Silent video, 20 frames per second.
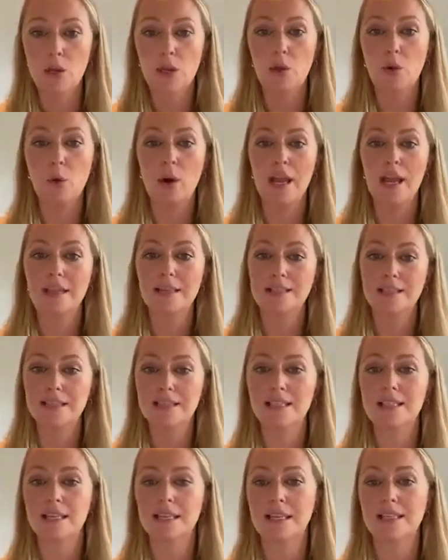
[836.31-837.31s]
your
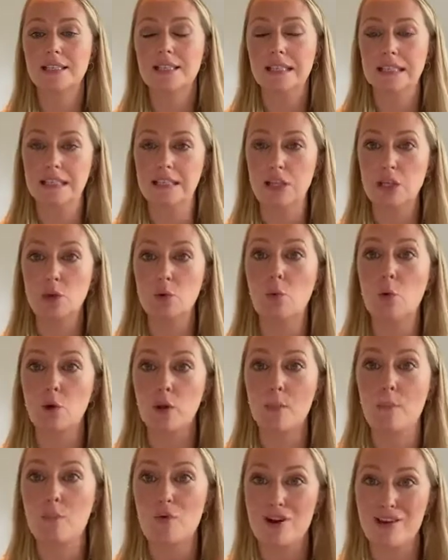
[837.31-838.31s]
instinct is that you want
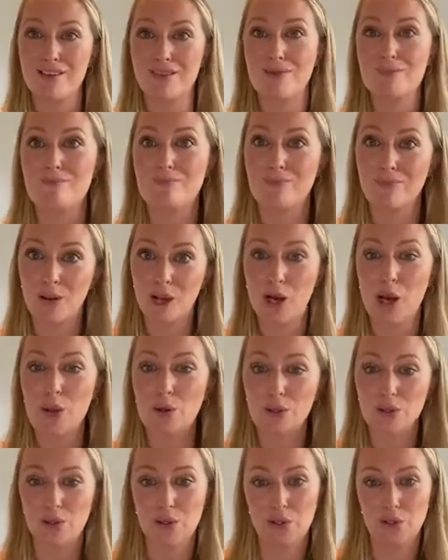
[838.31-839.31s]
to bring them
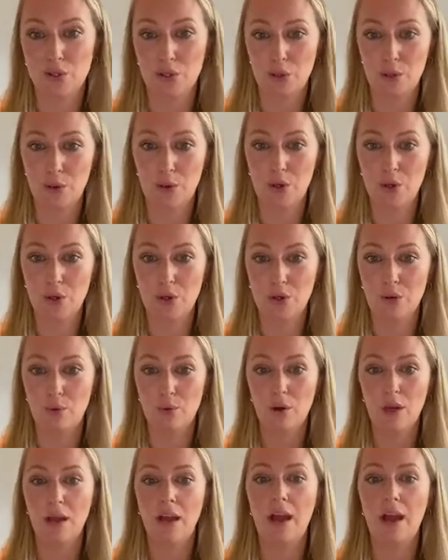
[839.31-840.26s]
closer to you.